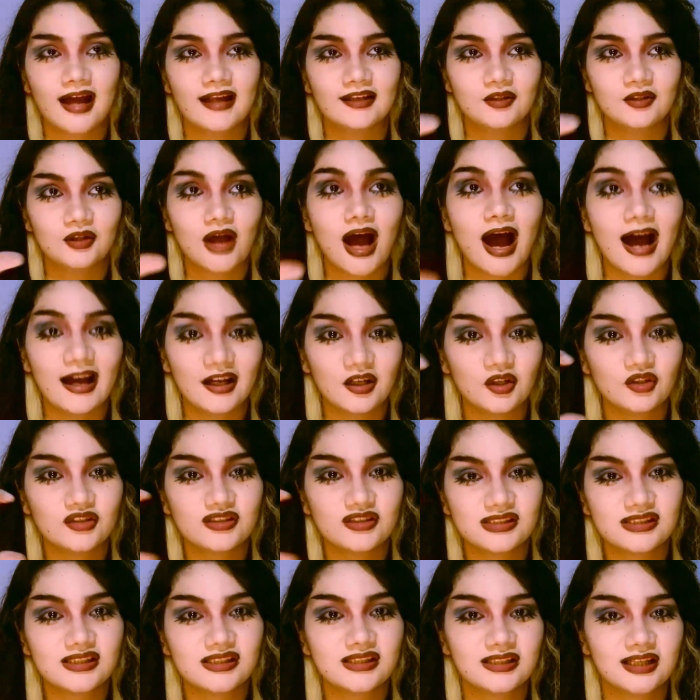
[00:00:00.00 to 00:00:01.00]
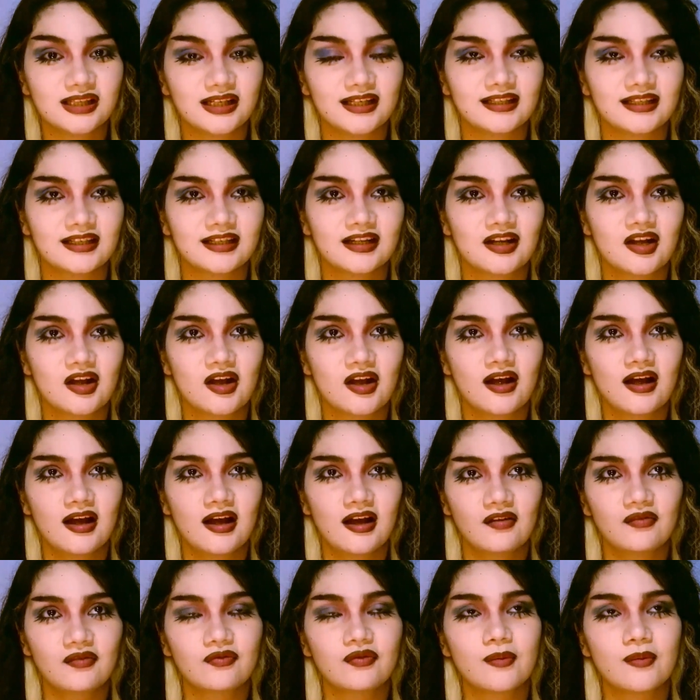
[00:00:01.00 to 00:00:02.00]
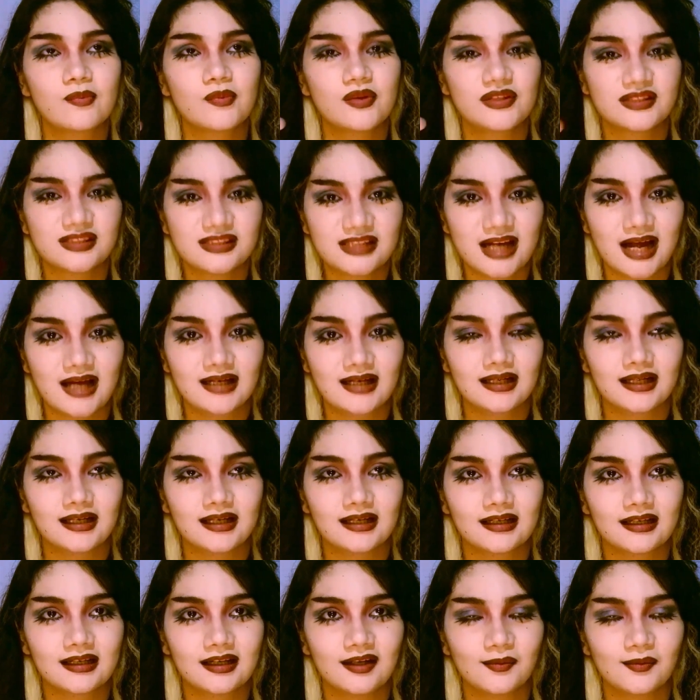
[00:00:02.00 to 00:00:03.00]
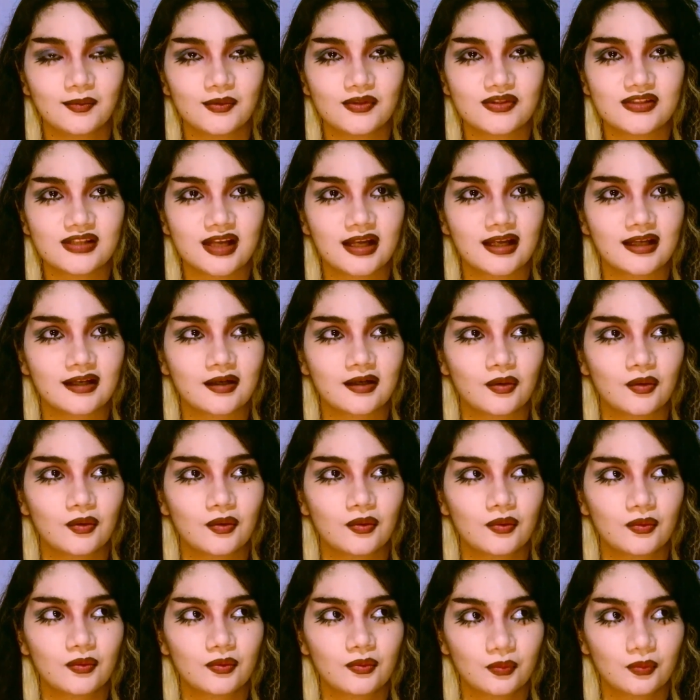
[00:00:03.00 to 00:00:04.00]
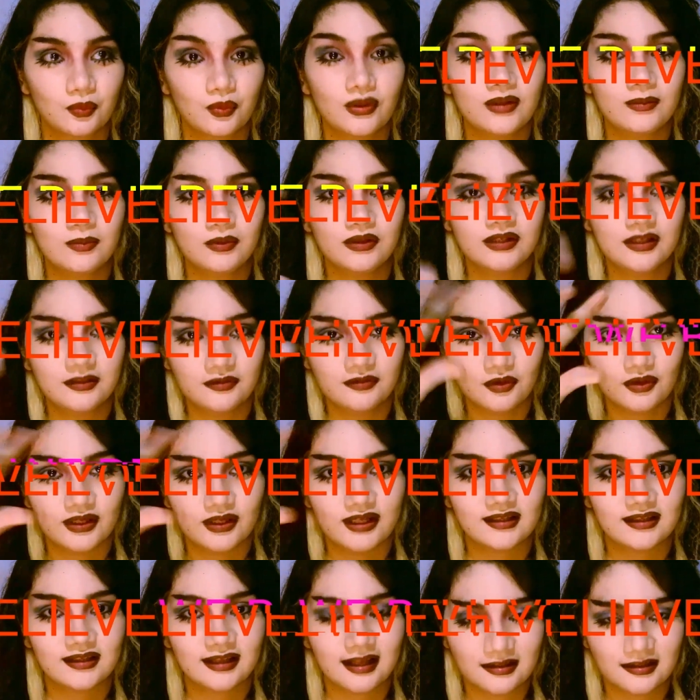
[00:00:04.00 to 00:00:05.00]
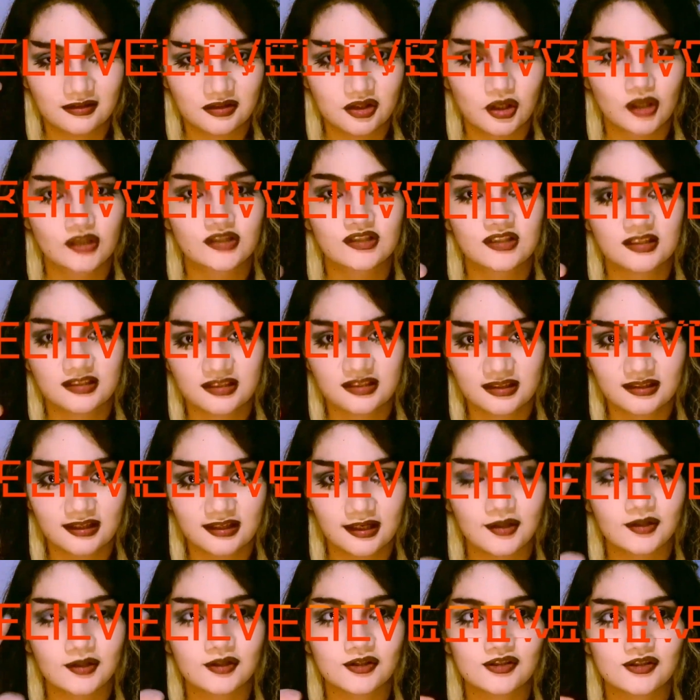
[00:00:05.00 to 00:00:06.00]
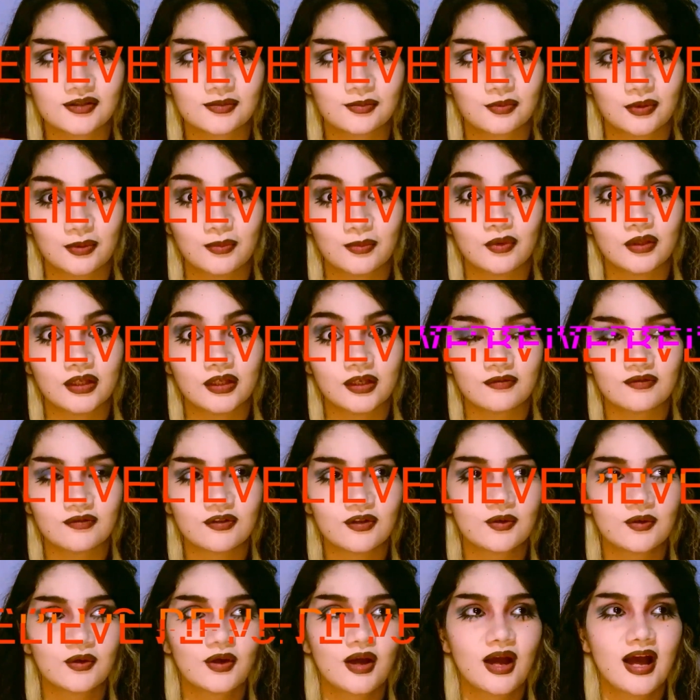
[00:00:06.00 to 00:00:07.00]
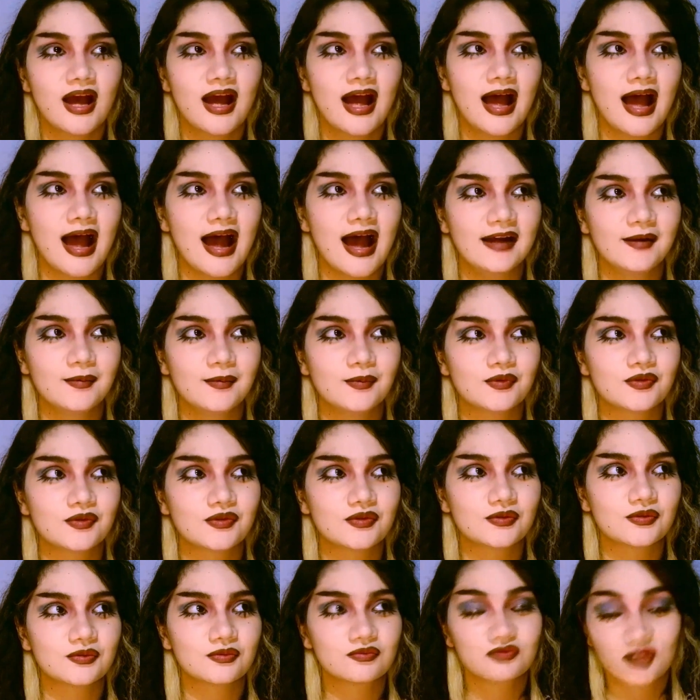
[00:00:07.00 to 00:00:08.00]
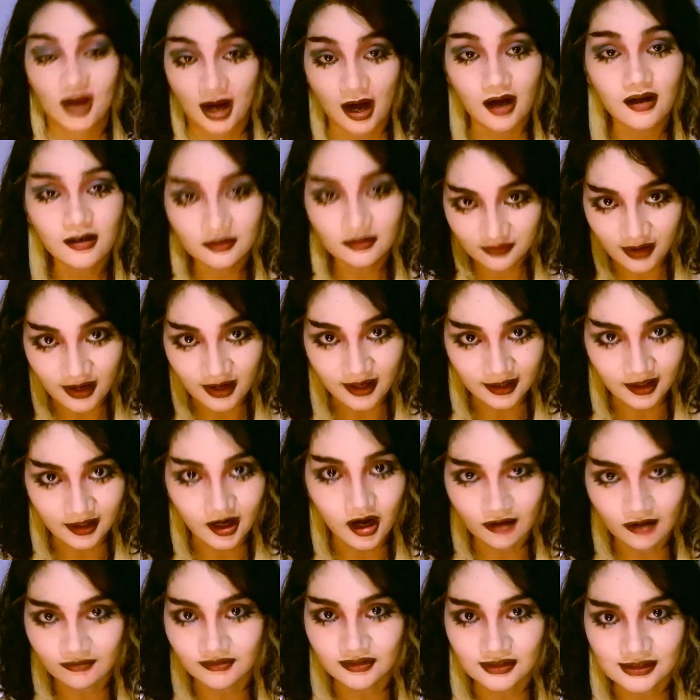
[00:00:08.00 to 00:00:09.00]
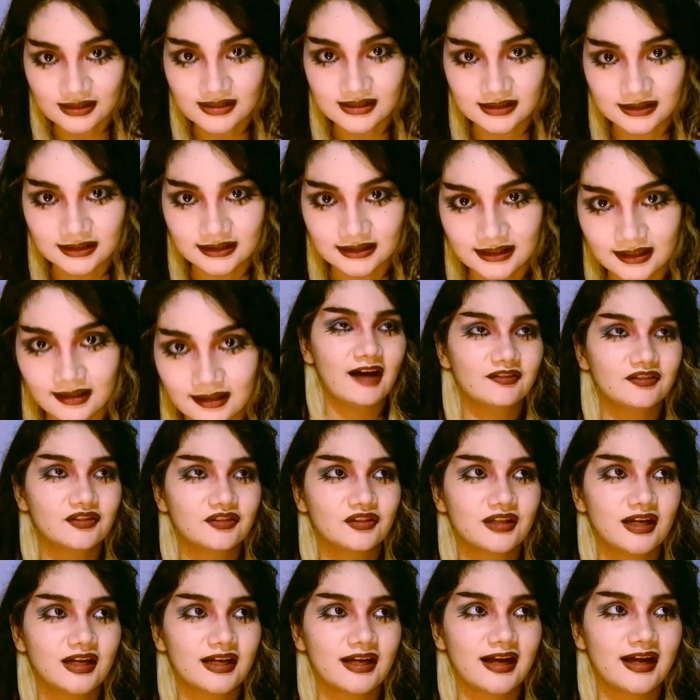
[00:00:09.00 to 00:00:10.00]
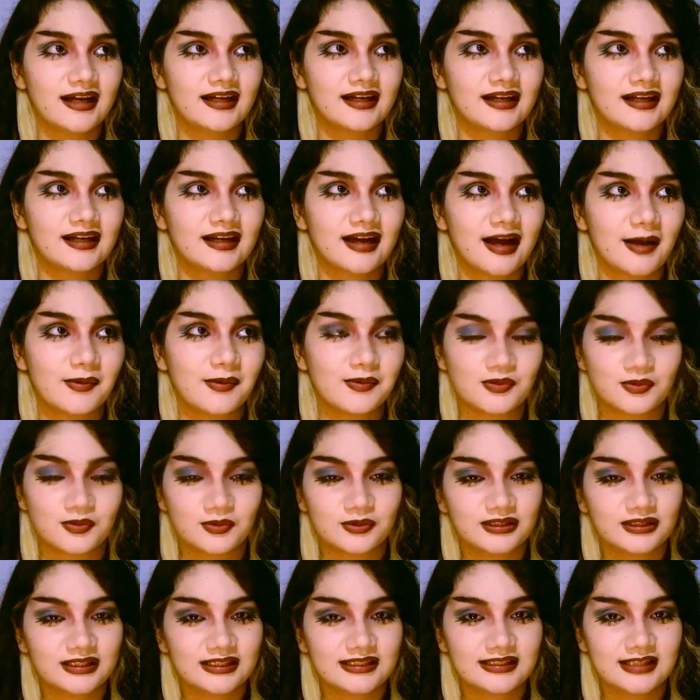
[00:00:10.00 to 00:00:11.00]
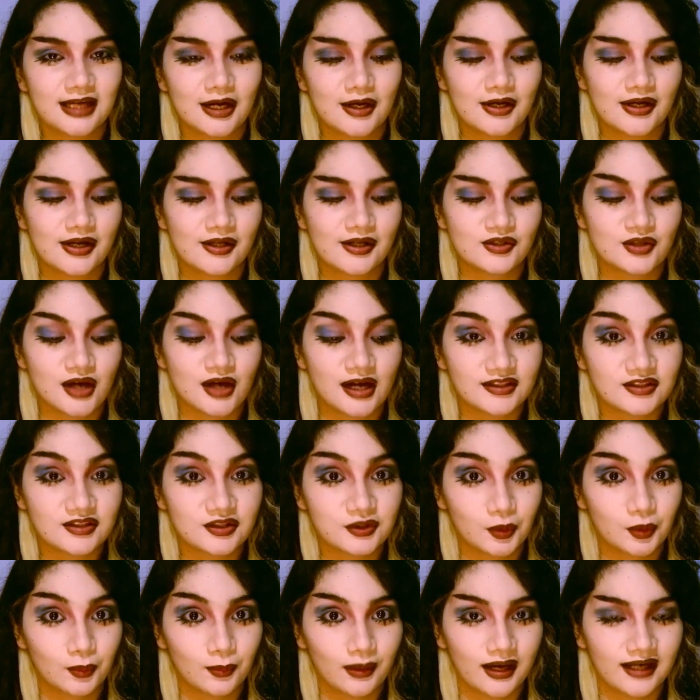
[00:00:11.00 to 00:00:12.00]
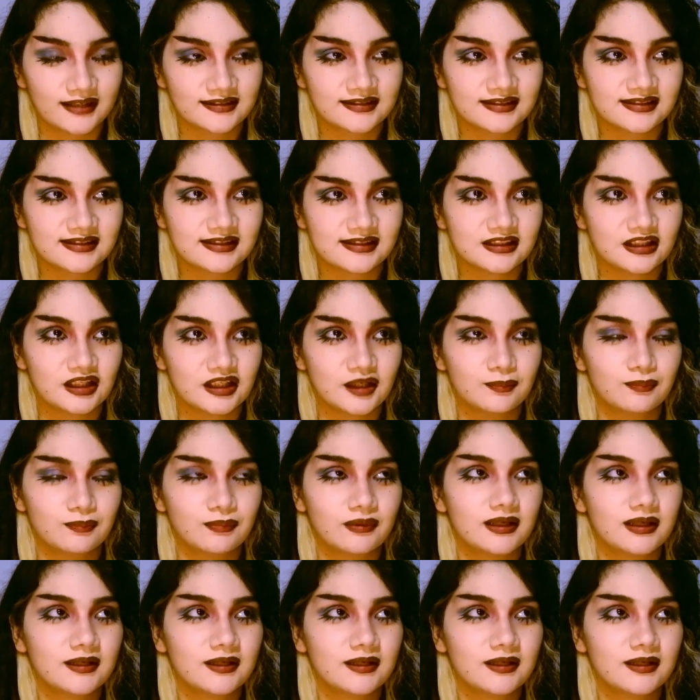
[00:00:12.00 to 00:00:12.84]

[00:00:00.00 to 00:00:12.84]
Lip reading: And I could see, like, from the static, it was like, we believe you. Like, it turned into letters, we believe you. And it was terrifying, obviously. After that, I was really scared, and I tried to go back to sleep,